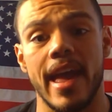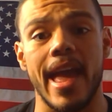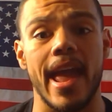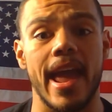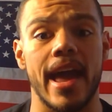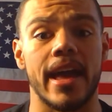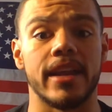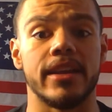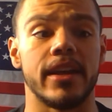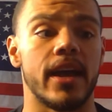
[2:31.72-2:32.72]

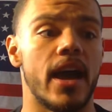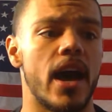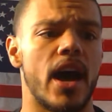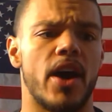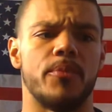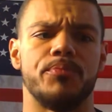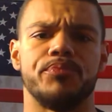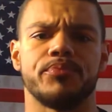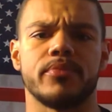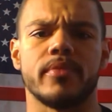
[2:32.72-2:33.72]

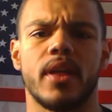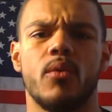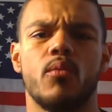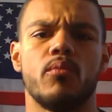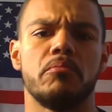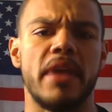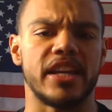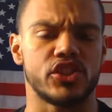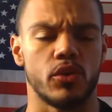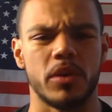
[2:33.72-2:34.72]
and
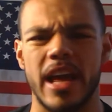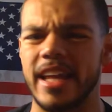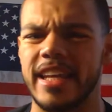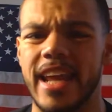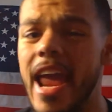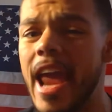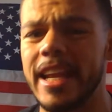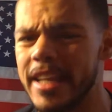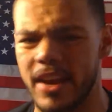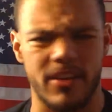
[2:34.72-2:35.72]
make sure we're not eating
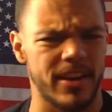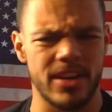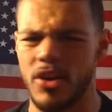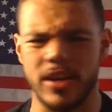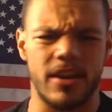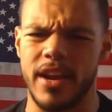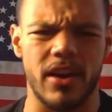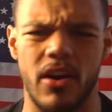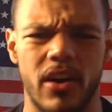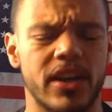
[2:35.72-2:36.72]
any dairy, no dairy
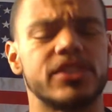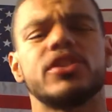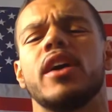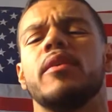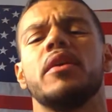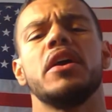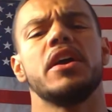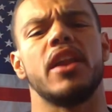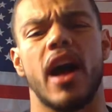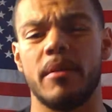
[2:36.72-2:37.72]
at all, because
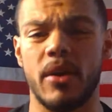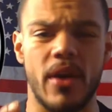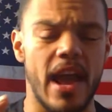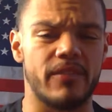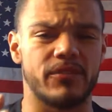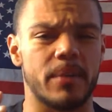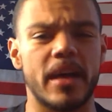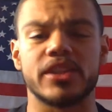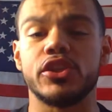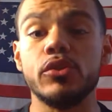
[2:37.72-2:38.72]
I'm
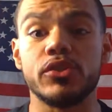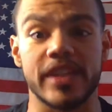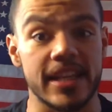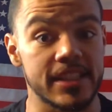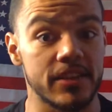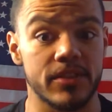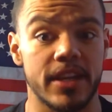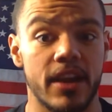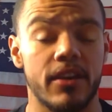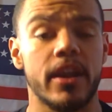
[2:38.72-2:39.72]
not too sensitive to
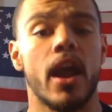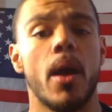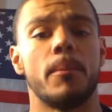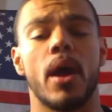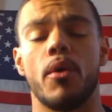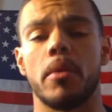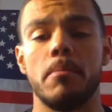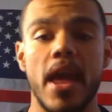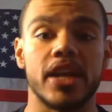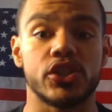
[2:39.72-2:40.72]
dairy, but I want to
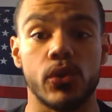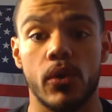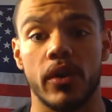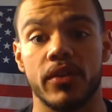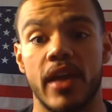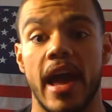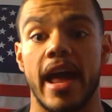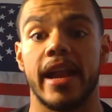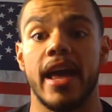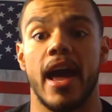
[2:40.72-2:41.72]
make sure
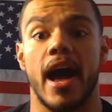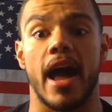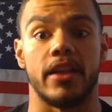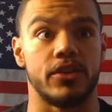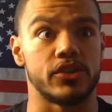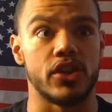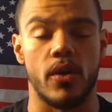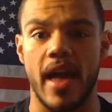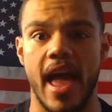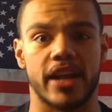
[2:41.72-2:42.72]
that there's
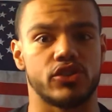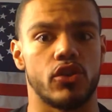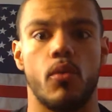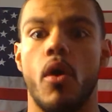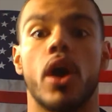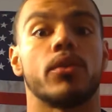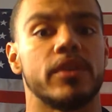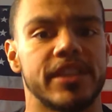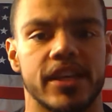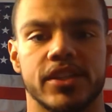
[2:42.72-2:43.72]
no extra water
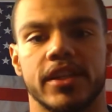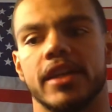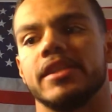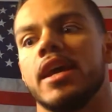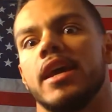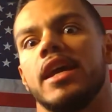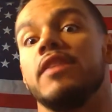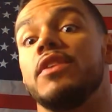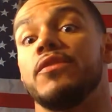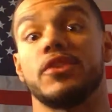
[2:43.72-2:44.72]
retention, because
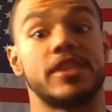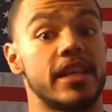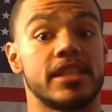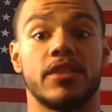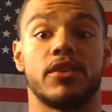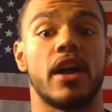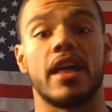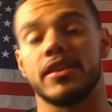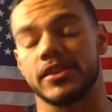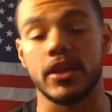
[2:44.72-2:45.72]
even if you're sensitive or
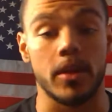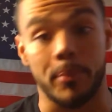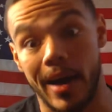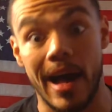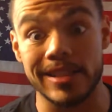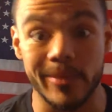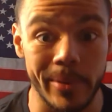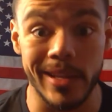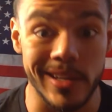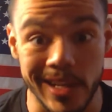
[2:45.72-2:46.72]
not, there's still a
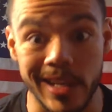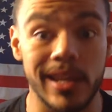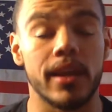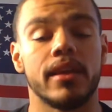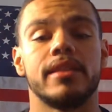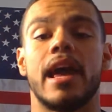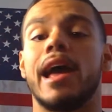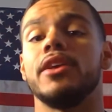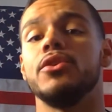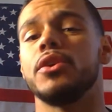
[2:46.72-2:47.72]
possibility
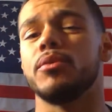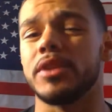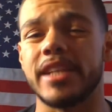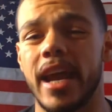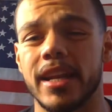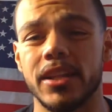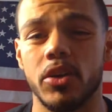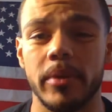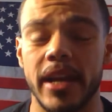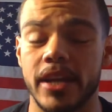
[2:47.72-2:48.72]
that you can retain a
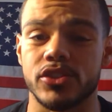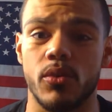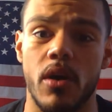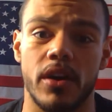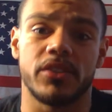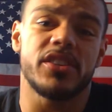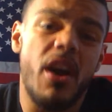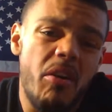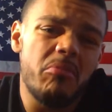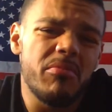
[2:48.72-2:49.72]
little bit extra water. So
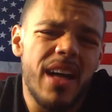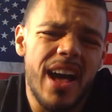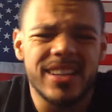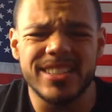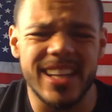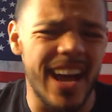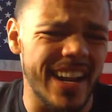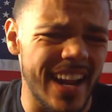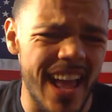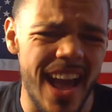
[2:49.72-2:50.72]
I'll just cut
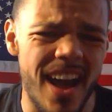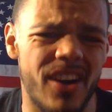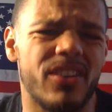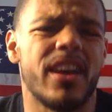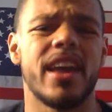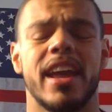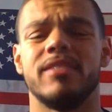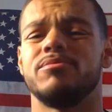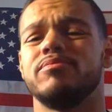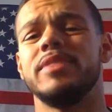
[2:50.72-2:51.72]
it out.
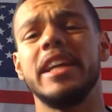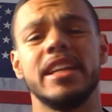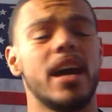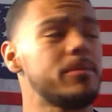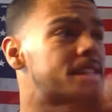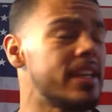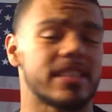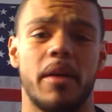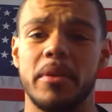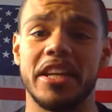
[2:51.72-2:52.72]
And leading up to this,
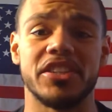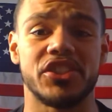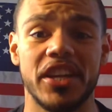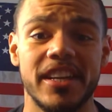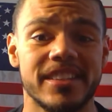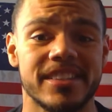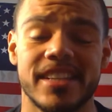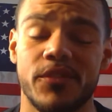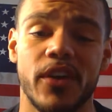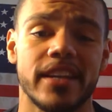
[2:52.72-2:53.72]
I've been eating cheese and
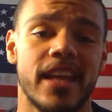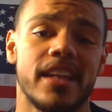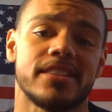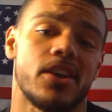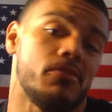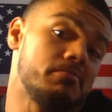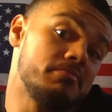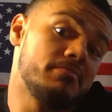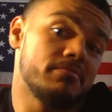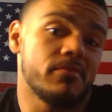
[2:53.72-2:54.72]
stuff like that, so
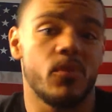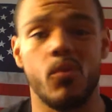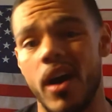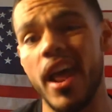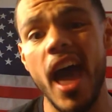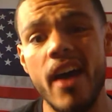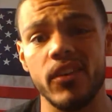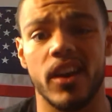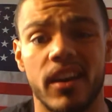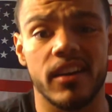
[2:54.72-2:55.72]

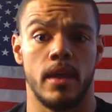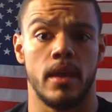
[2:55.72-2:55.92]
whatever.